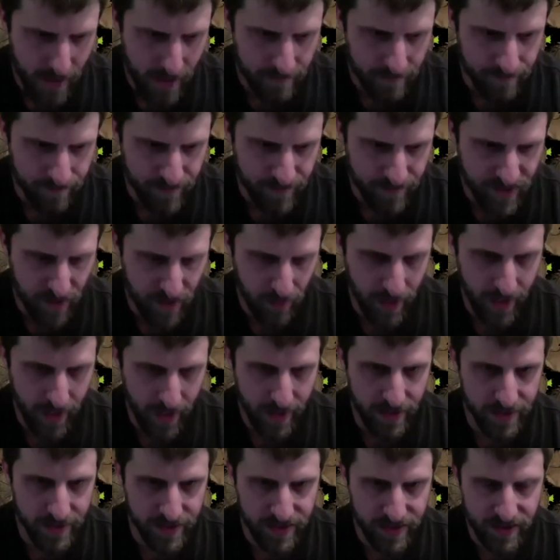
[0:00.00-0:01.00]
somebody
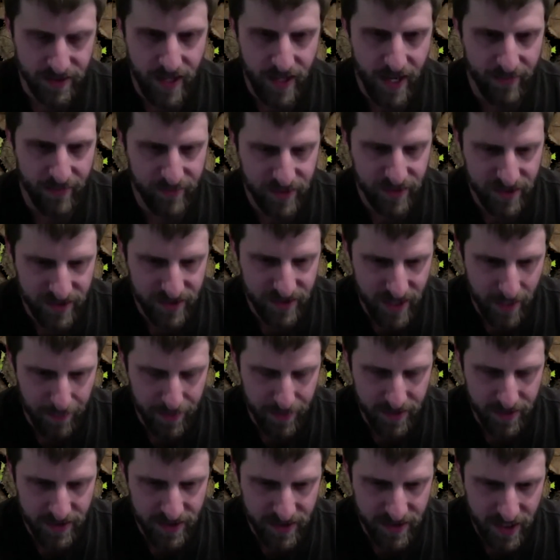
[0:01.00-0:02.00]
to have to step
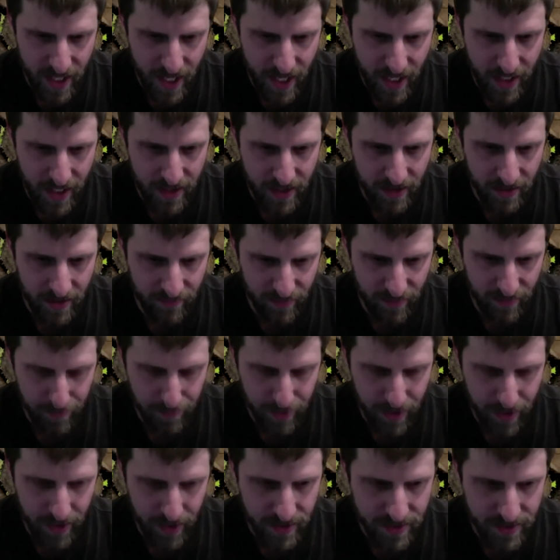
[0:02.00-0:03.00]
inside of the
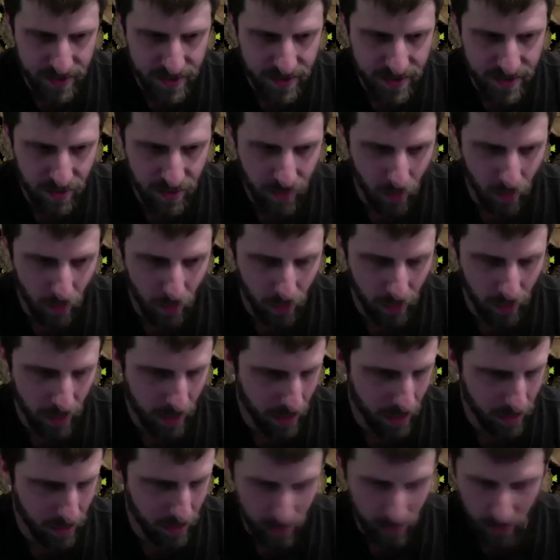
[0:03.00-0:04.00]
piece or
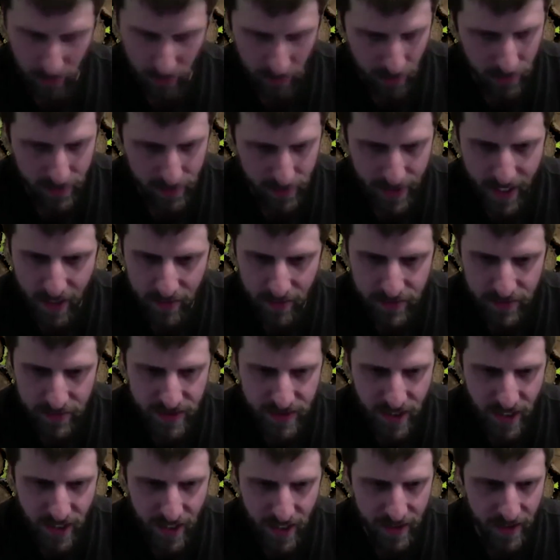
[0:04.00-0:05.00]
along the
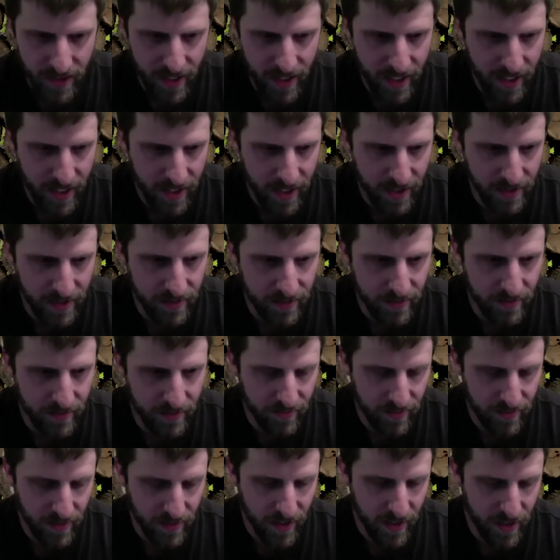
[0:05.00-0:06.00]
outside, and
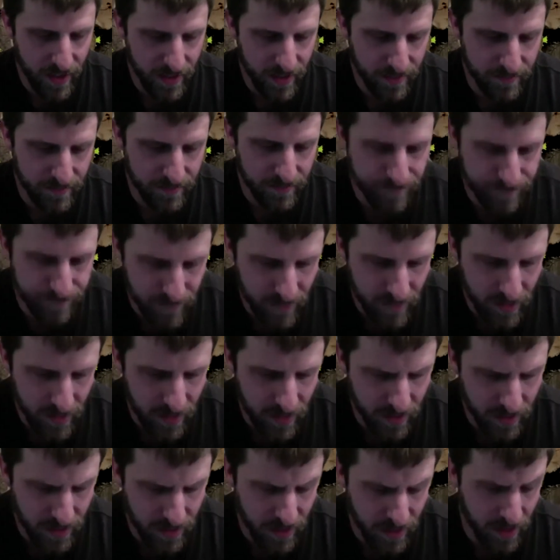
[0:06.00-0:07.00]
it
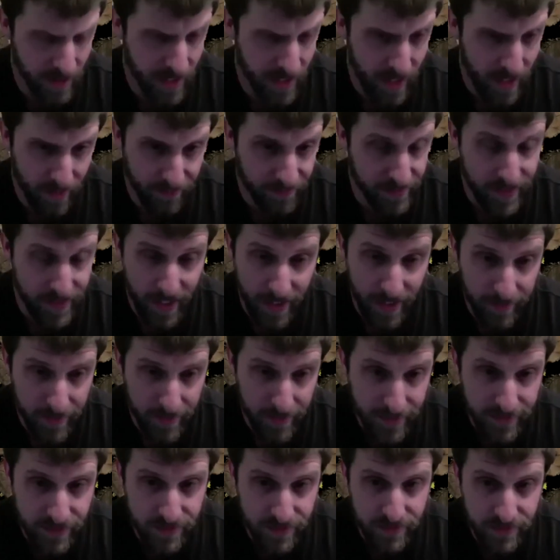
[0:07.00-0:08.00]
could allow for
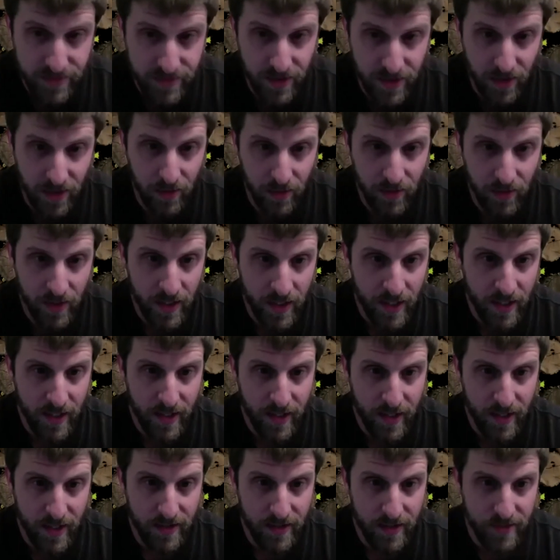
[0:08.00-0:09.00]
damage. So
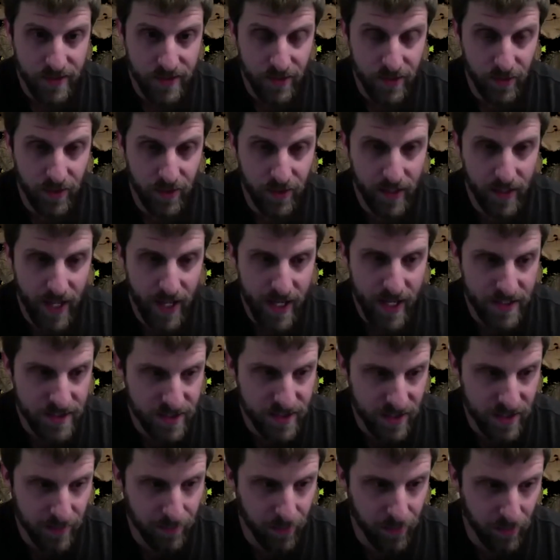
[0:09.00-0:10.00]
doing a
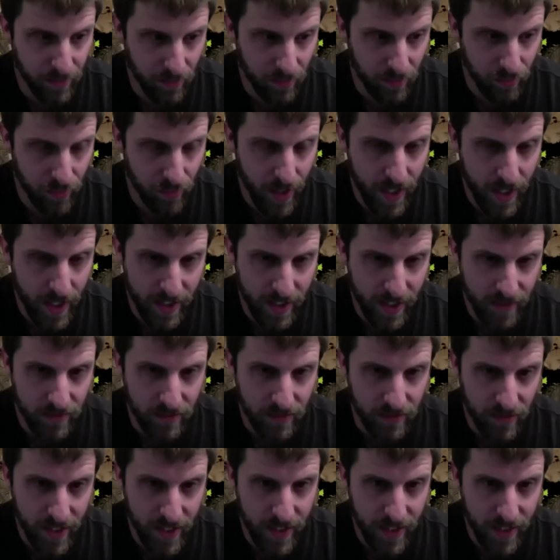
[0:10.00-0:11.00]
simple right angle
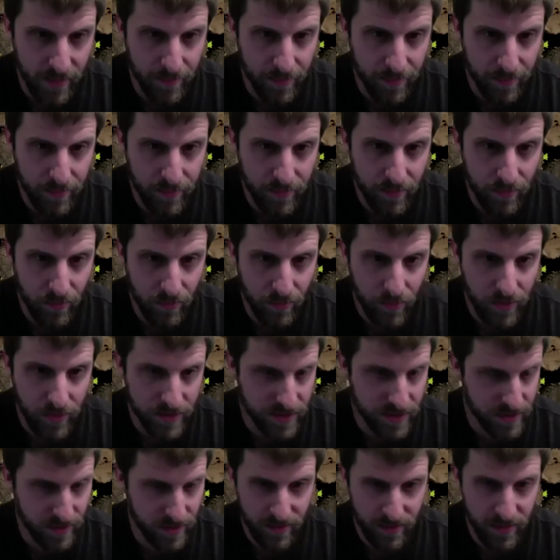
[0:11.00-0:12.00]
clamp
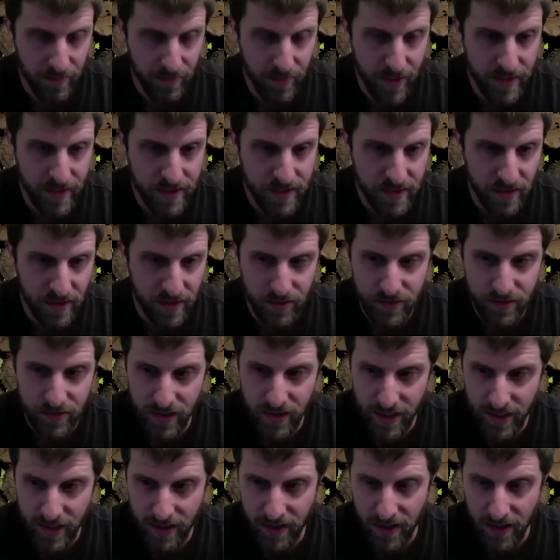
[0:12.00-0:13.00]
was the best solution
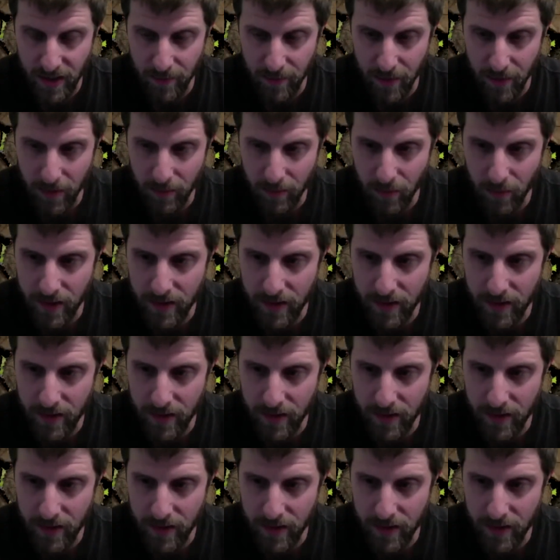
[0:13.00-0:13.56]
I could come up with.